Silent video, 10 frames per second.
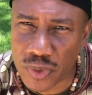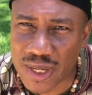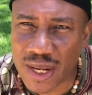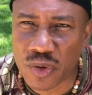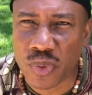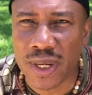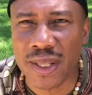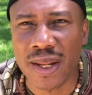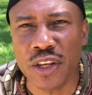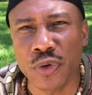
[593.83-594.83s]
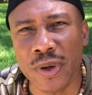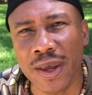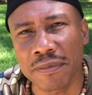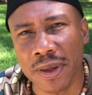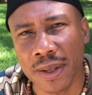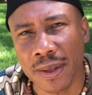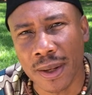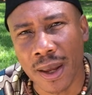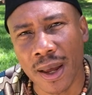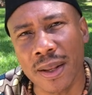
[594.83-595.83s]
we can create a new heaven
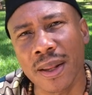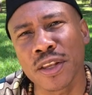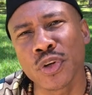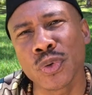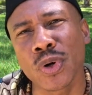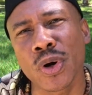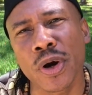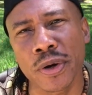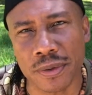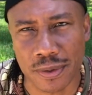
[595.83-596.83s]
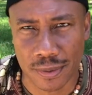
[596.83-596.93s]
and a new earth.